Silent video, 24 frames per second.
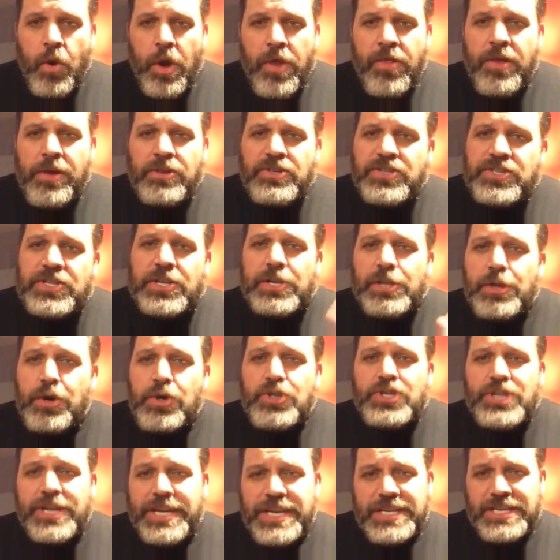And the
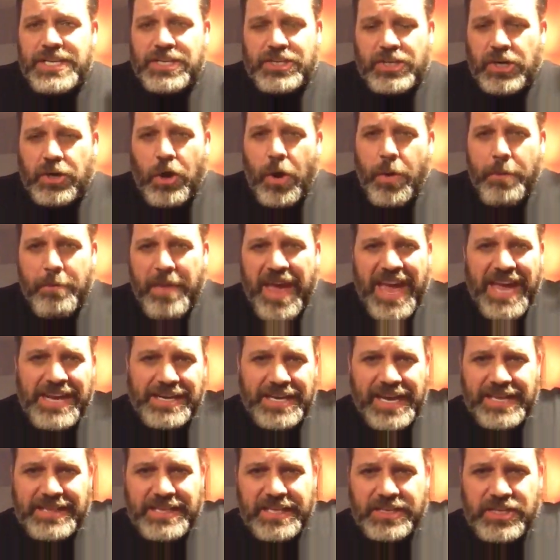solution isn't to go
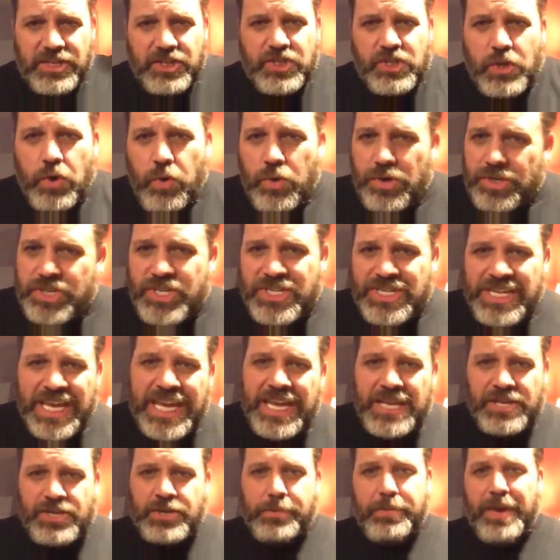mandate that the schools
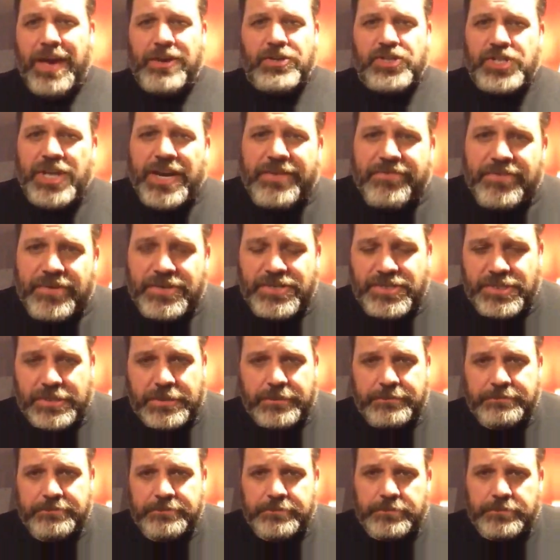teach about Jefferson.